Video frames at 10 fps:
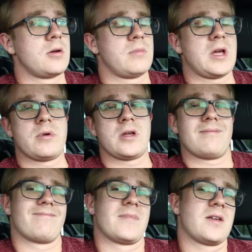Maybe
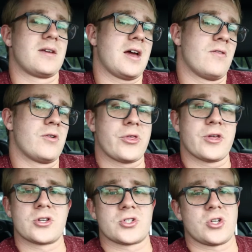
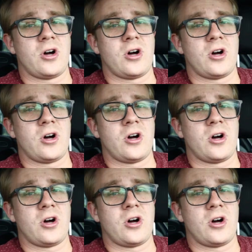everything is